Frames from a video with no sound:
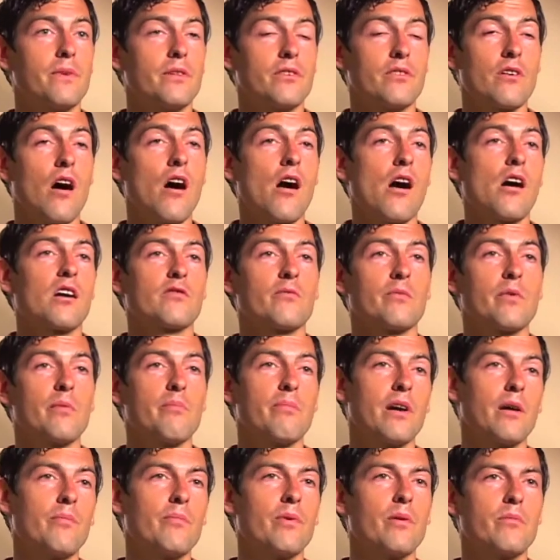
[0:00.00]
dogs from the
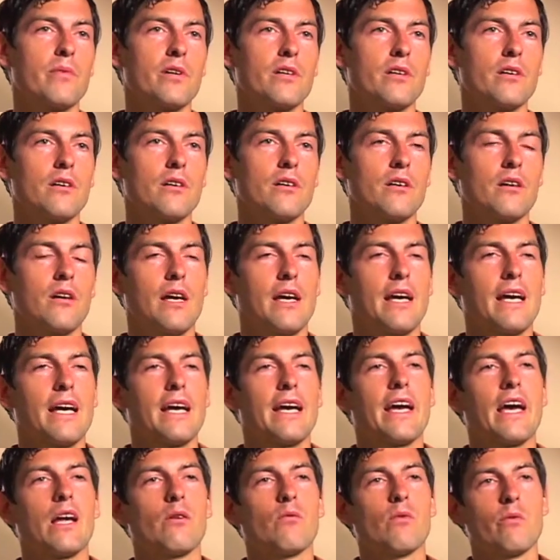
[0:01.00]
puppy mill,
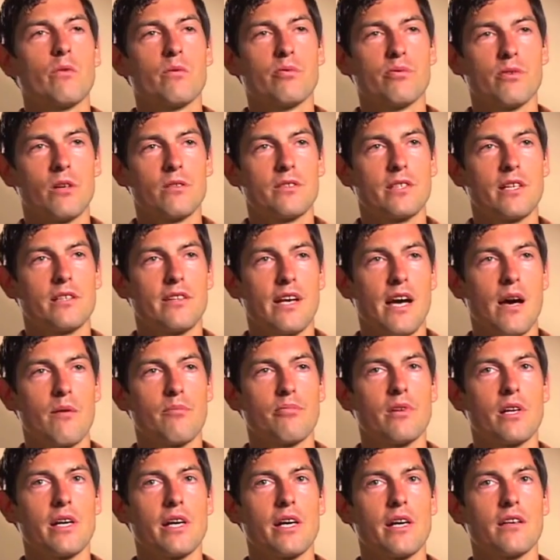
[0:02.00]
and we would protest
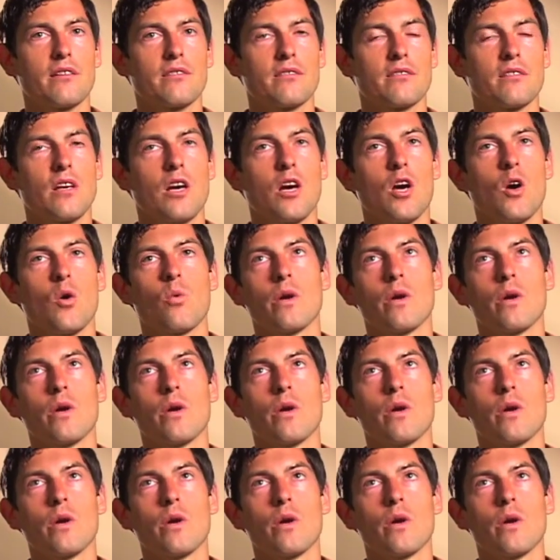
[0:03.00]
that place.